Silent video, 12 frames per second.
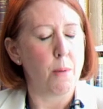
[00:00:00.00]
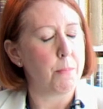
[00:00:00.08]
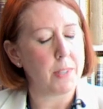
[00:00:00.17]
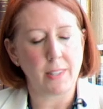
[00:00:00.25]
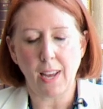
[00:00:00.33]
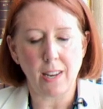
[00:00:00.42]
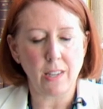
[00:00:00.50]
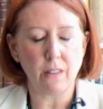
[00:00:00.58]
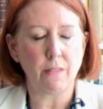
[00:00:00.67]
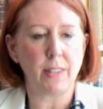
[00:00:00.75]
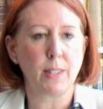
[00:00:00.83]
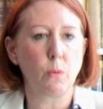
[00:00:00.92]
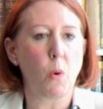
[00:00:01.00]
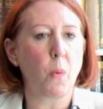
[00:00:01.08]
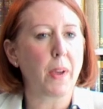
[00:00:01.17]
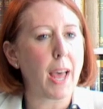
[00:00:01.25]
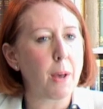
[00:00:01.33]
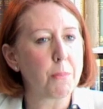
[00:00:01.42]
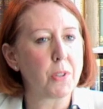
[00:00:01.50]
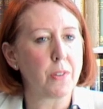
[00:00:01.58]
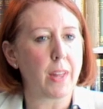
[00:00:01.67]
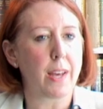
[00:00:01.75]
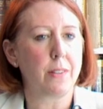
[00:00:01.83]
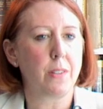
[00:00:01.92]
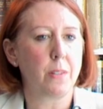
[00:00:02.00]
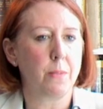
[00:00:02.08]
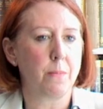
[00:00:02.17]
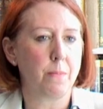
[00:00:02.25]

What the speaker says: But 10-year risk won't capture that.